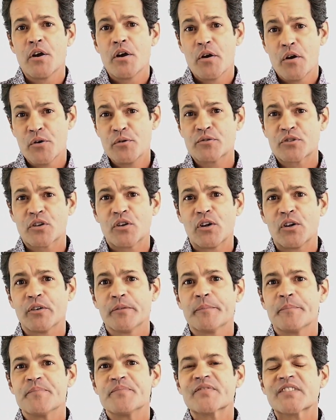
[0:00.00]
who's
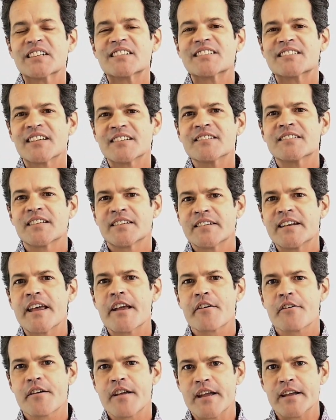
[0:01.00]
called
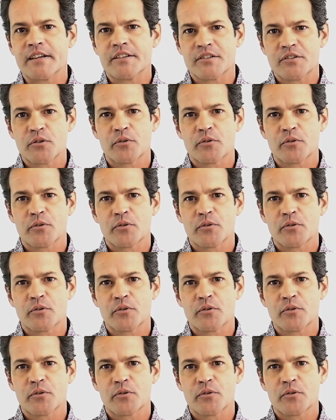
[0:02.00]
centenarians,